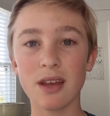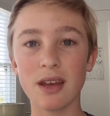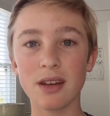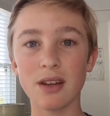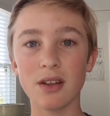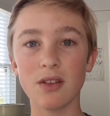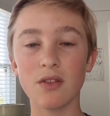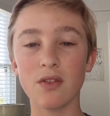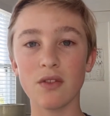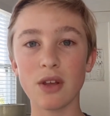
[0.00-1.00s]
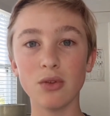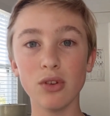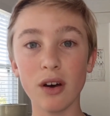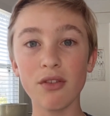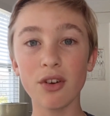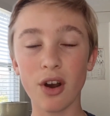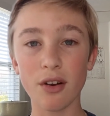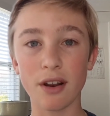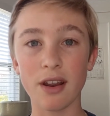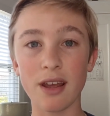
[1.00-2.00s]
and that you love their
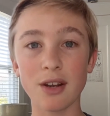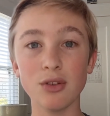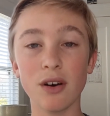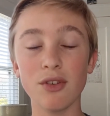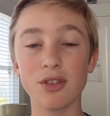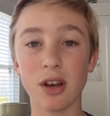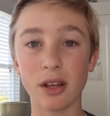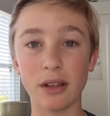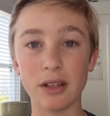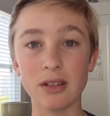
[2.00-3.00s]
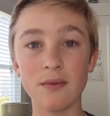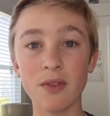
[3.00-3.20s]
garden and you love their succulents.